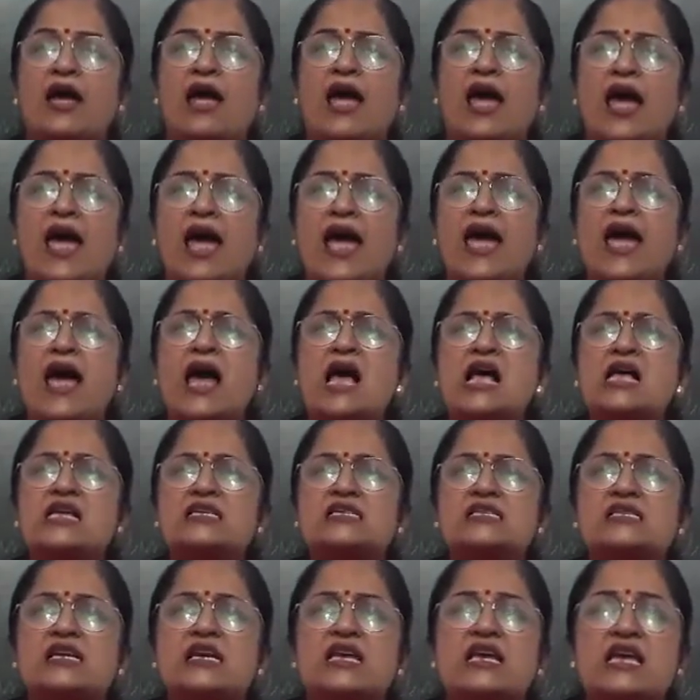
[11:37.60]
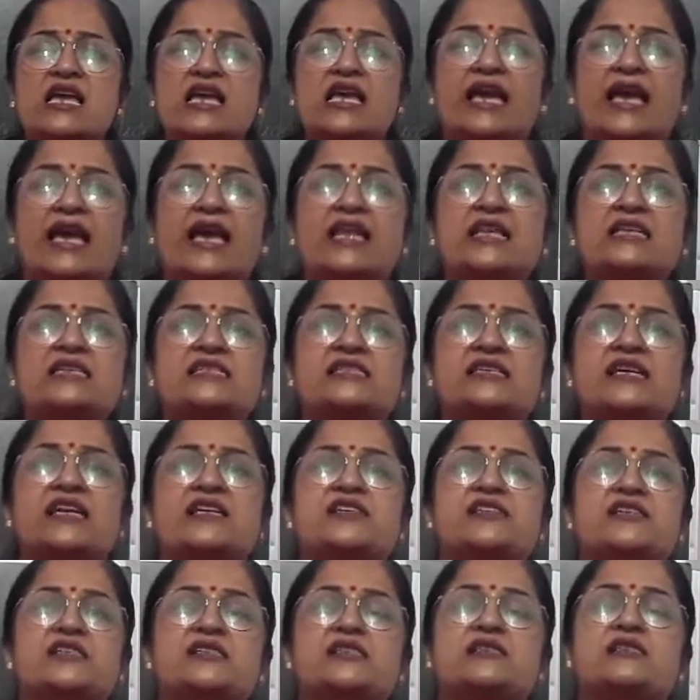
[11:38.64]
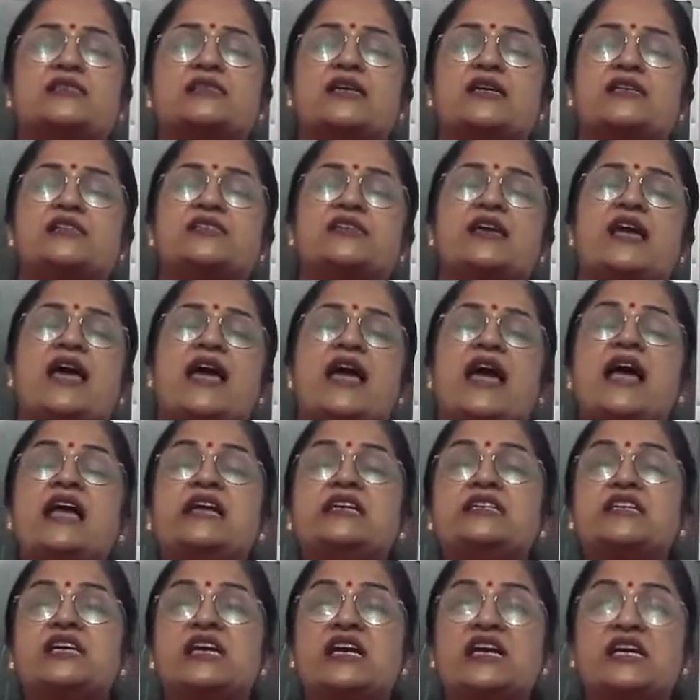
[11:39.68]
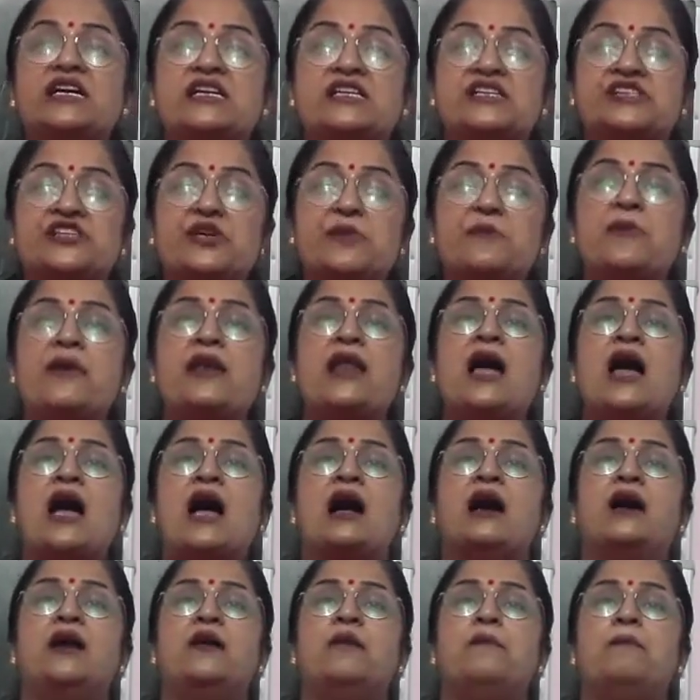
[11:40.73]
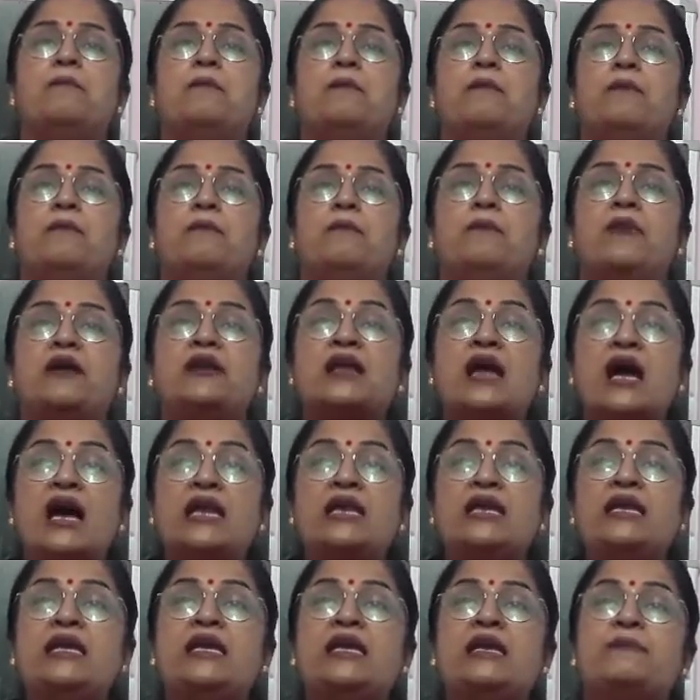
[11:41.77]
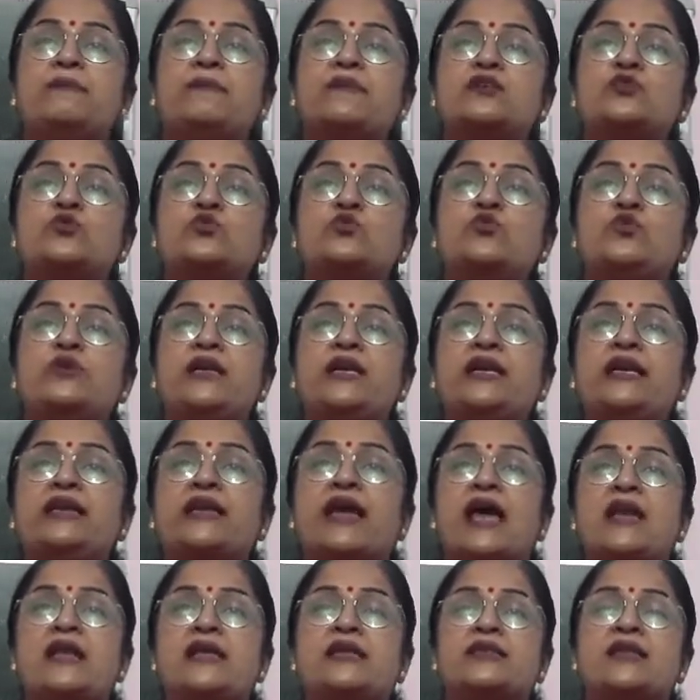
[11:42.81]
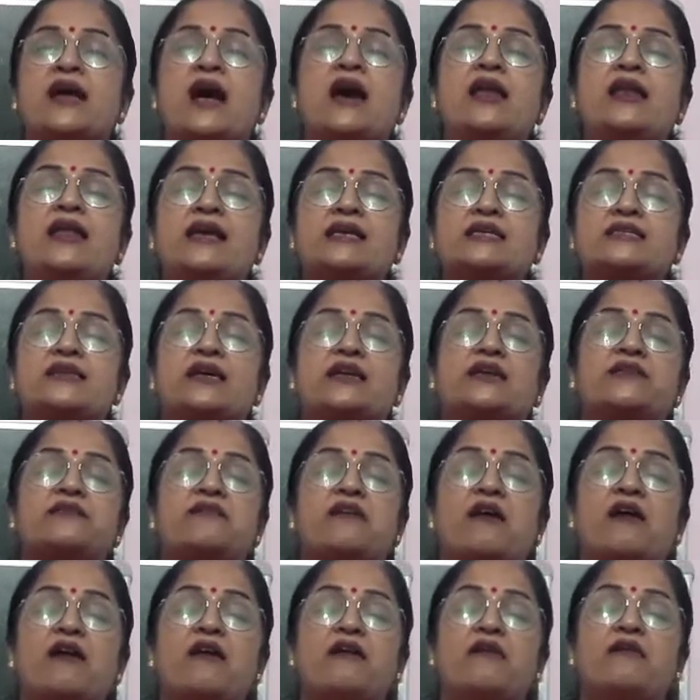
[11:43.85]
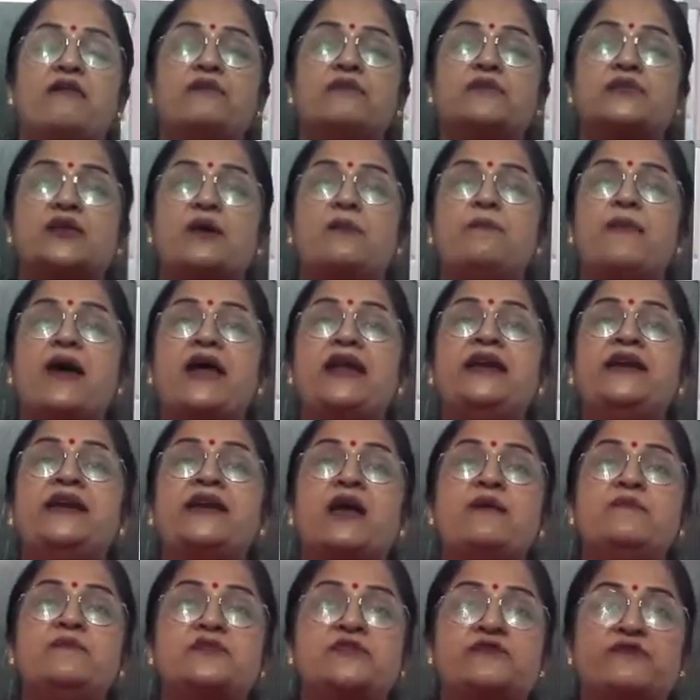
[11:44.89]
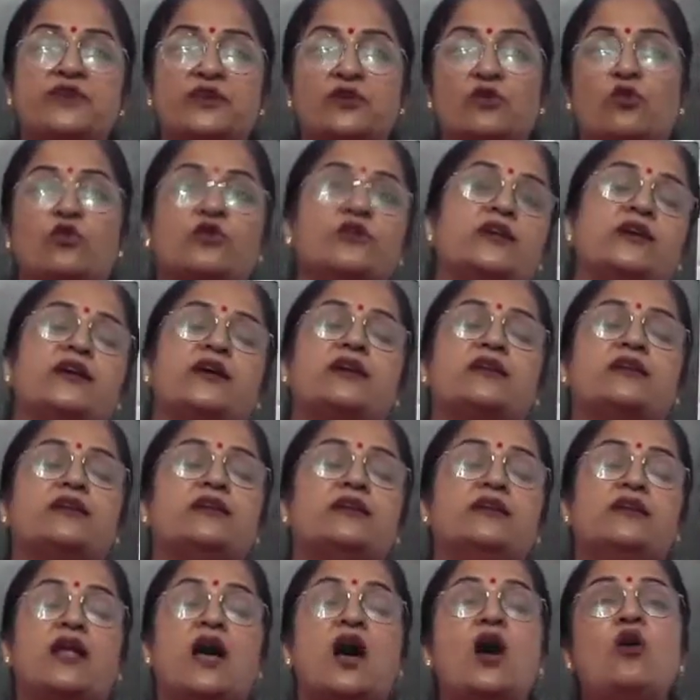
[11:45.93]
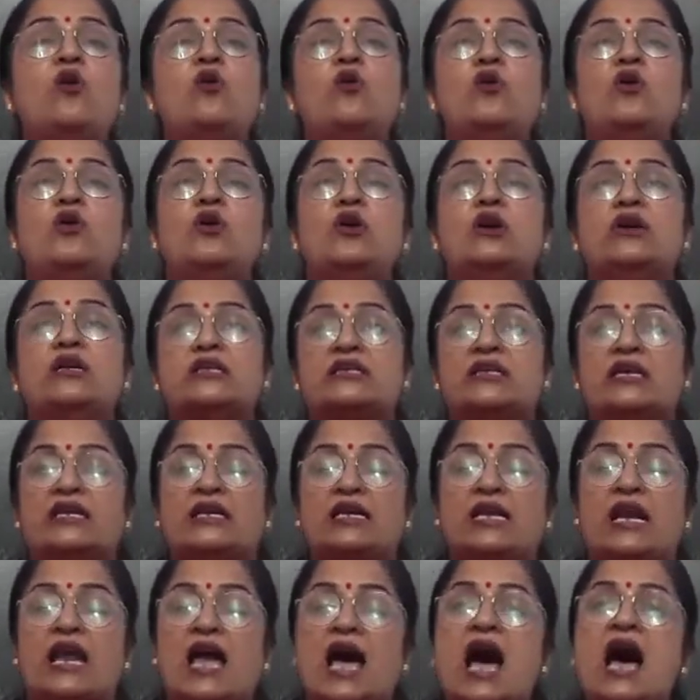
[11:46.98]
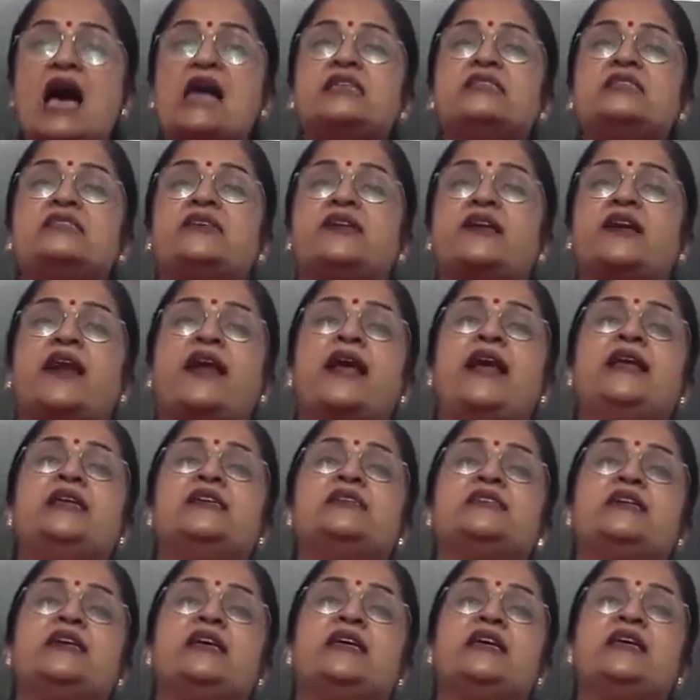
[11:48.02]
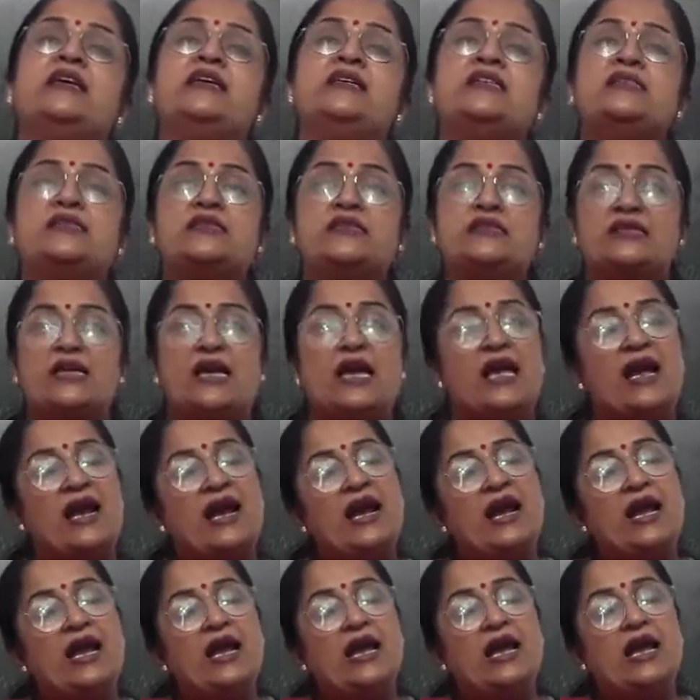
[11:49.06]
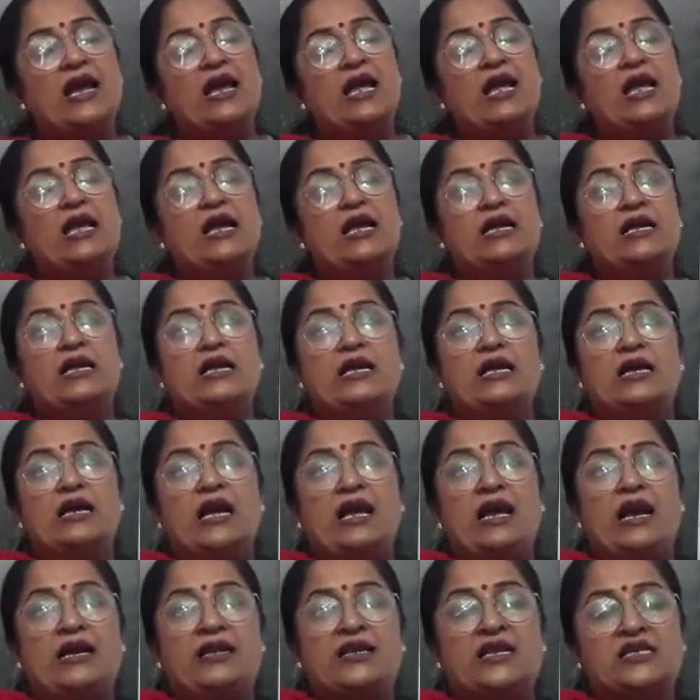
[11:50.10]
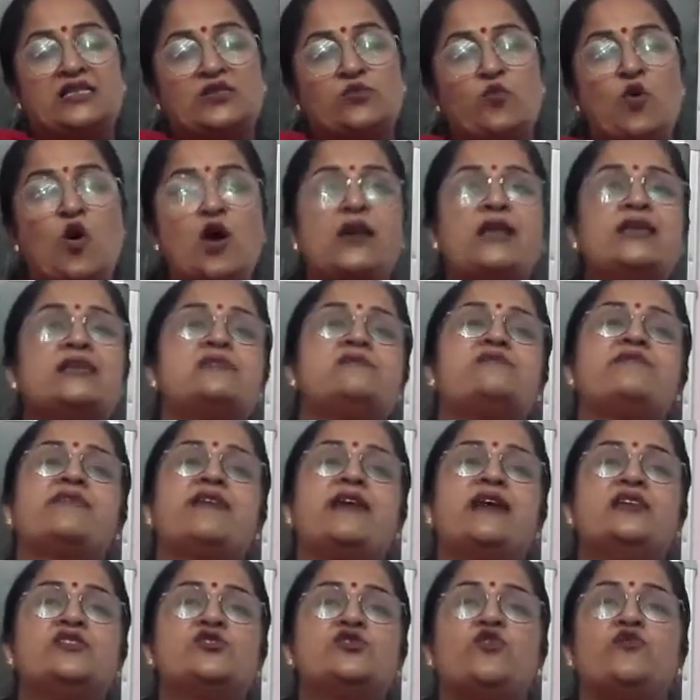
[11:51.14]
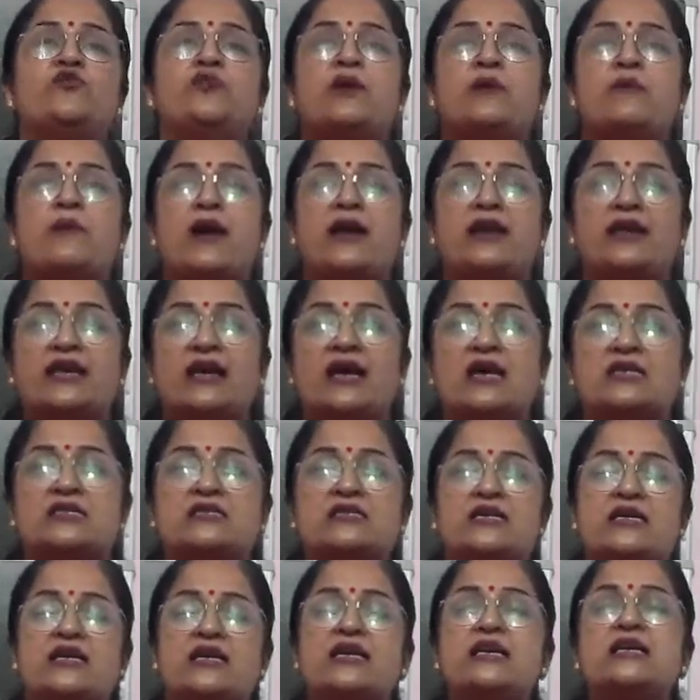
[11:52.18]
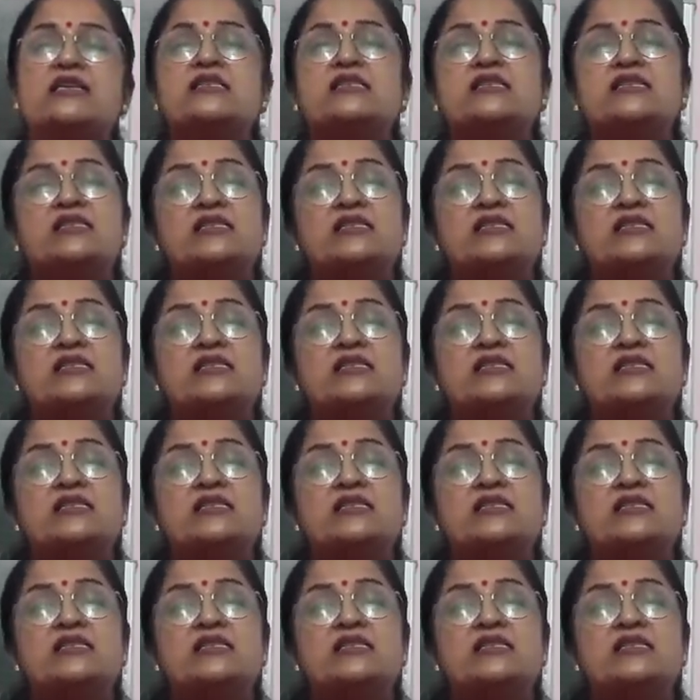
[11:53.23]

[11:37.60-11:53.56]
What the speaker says: has hill stations such as Shimla, Manali, Mussoorie, Nainital, etc. So many times we go there. Now the last range is and the smallest range of Himalayas is